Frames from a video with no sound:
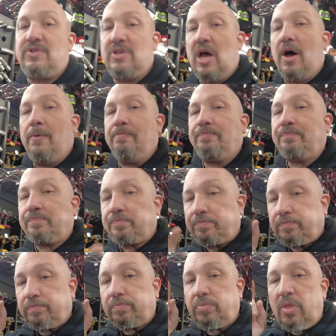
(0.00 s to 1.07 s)
So
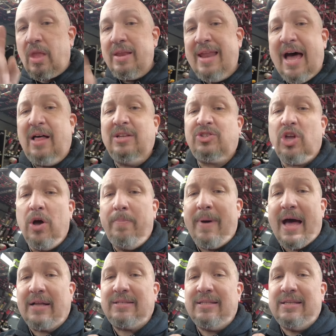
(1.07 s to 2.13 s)
now let's go
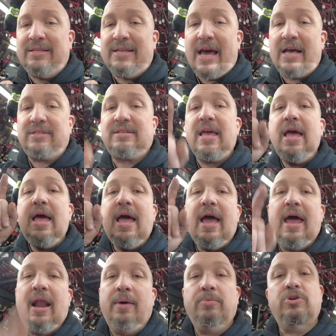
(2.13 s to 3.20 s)
back to the desk,
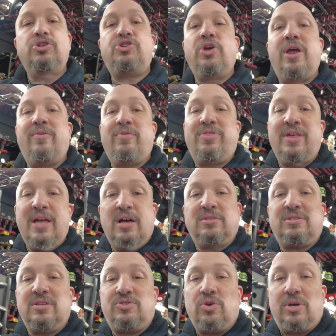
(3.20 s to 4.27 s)
and I'm going to show you everything
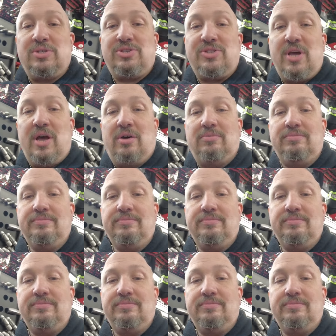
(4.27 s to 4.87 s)
else that's on sale.